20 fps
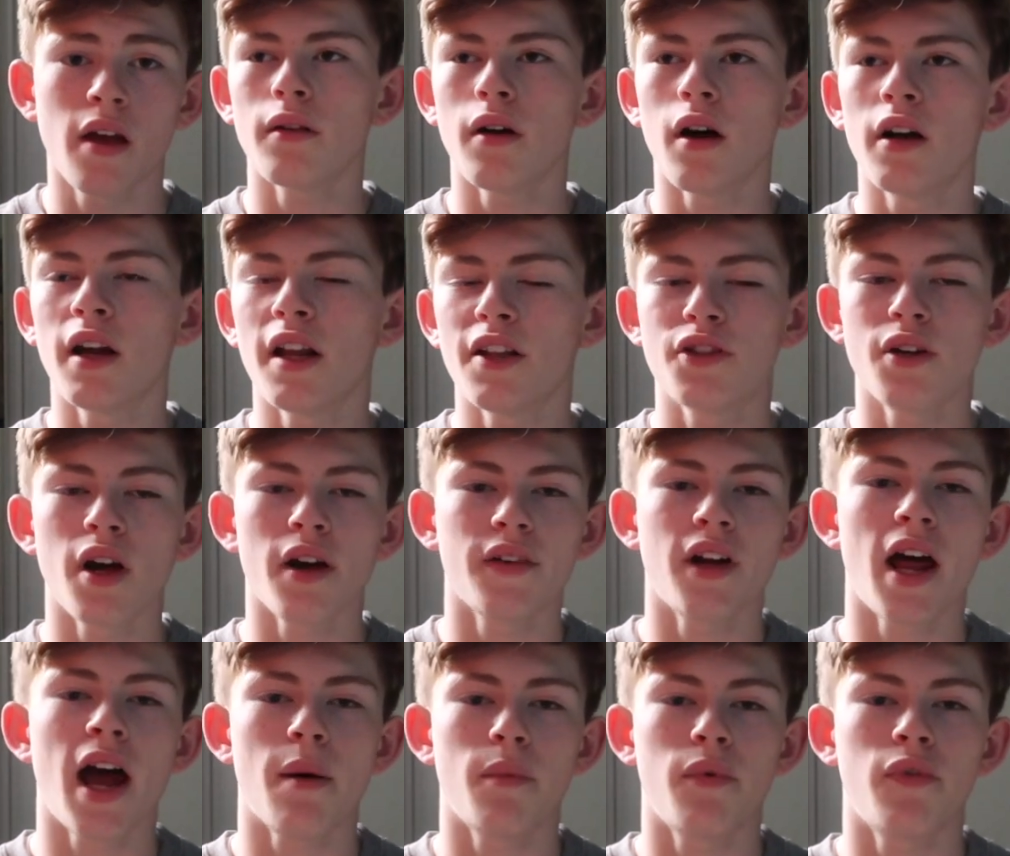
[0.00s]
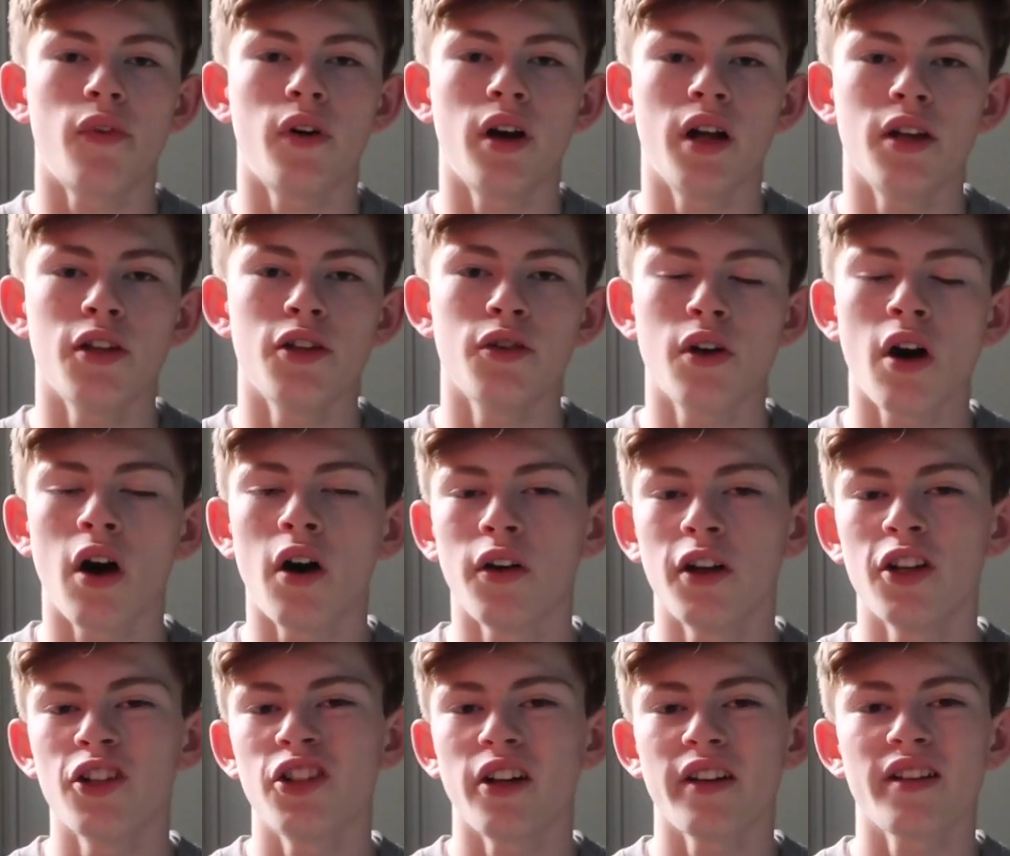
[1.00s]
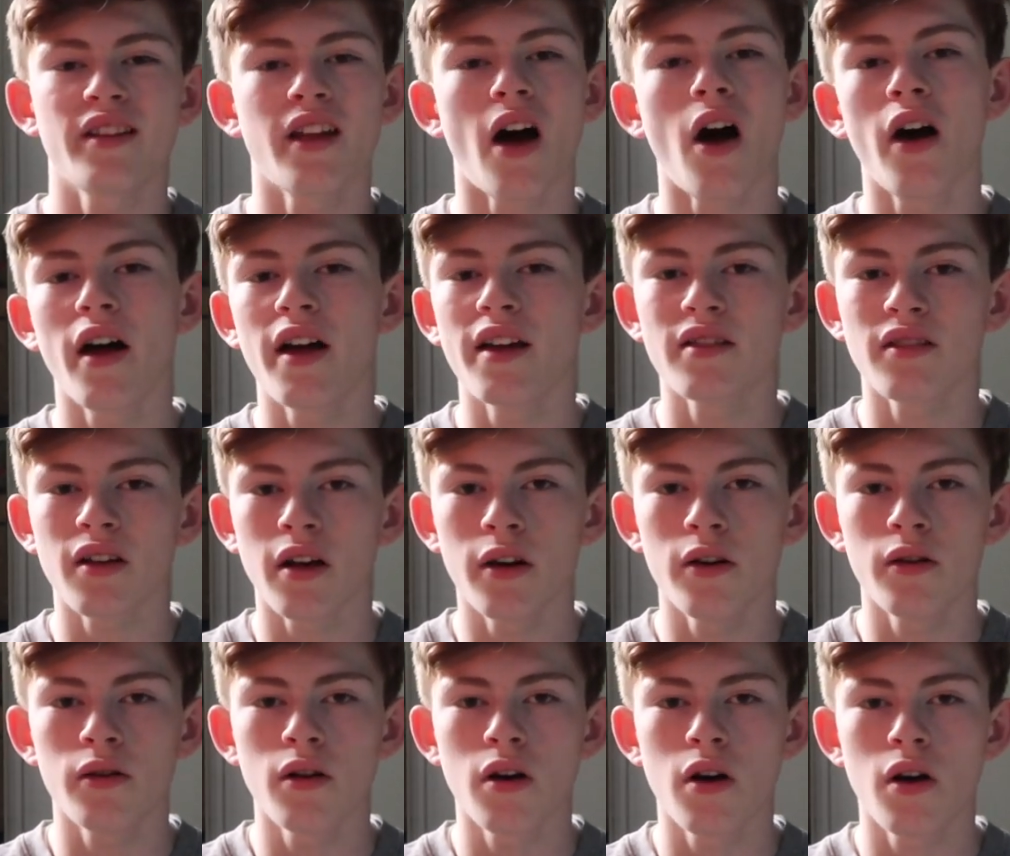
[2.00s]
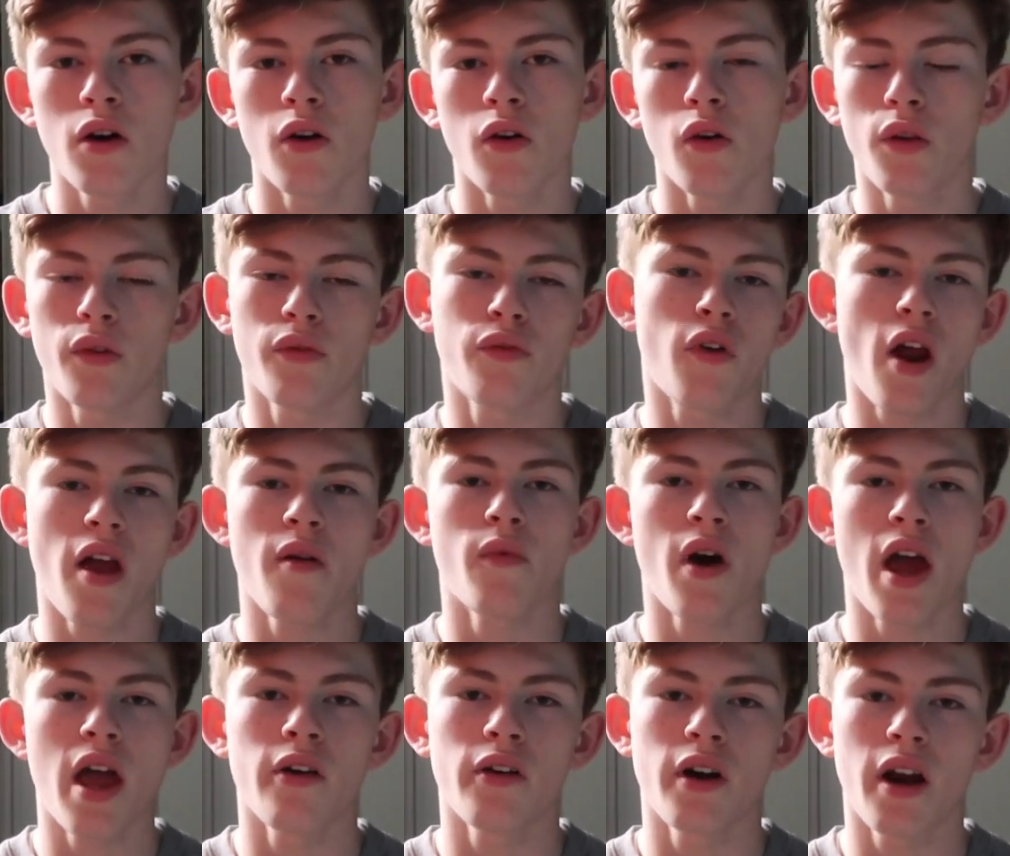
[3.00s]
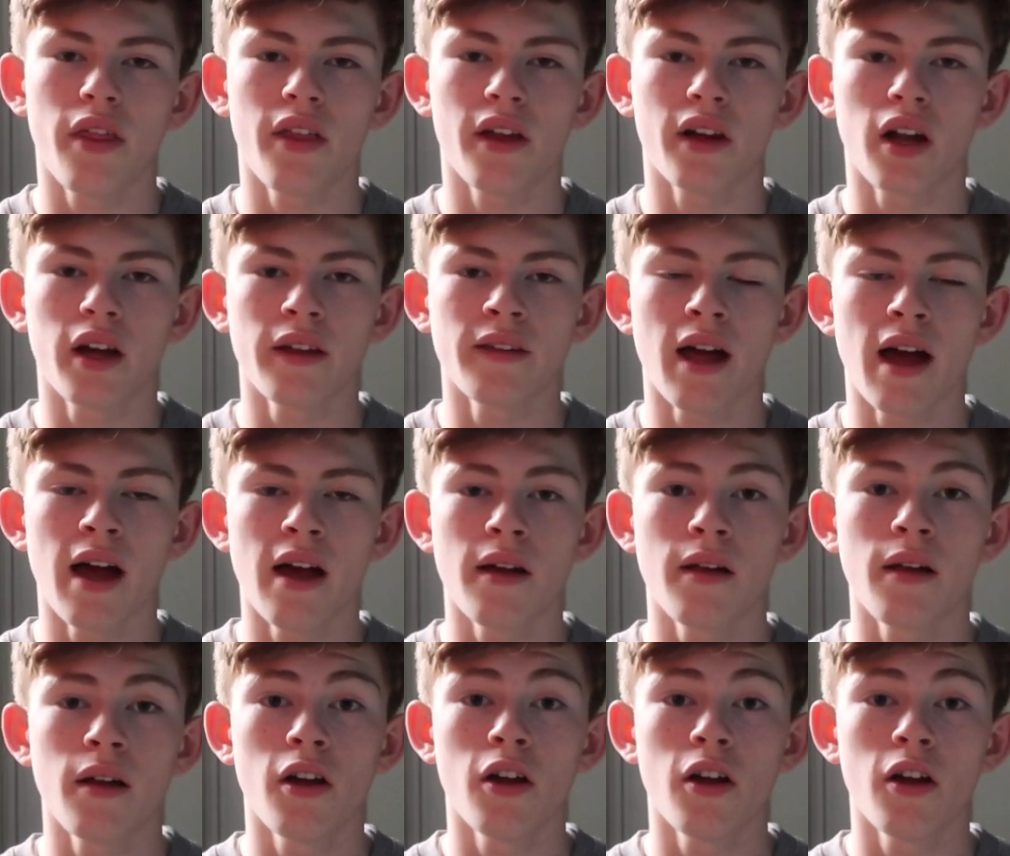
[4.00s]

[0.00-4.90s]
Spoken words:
unless you have an app for it, you can't adjust the ISO or the frame rate or anything like that.